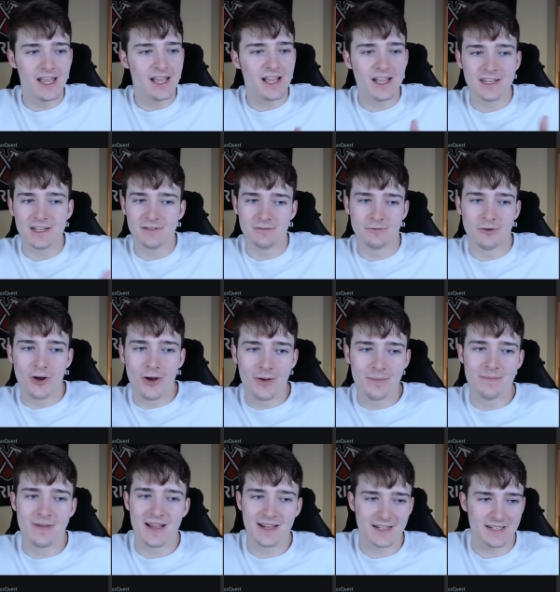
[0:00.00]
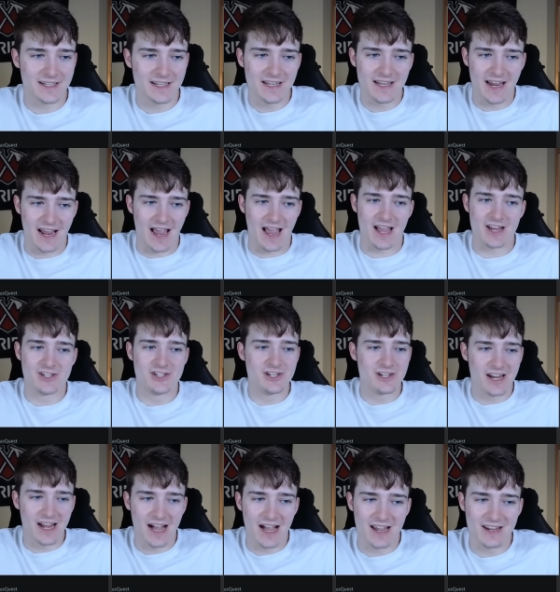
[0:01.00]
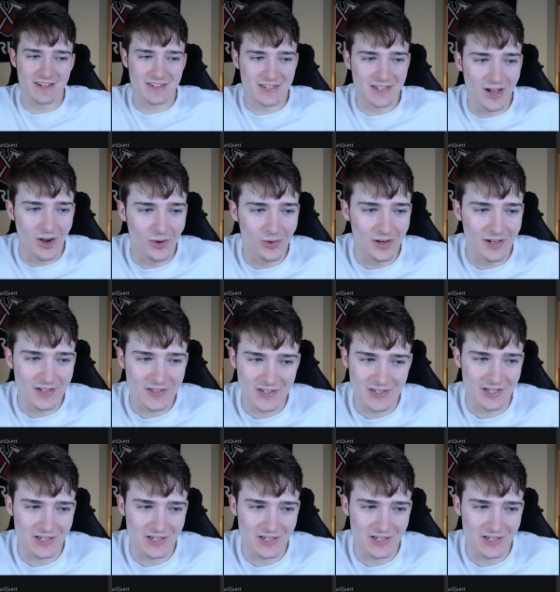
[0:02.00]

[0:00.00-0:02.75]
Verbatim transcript: and Evolve Mega Knight as you guys know it.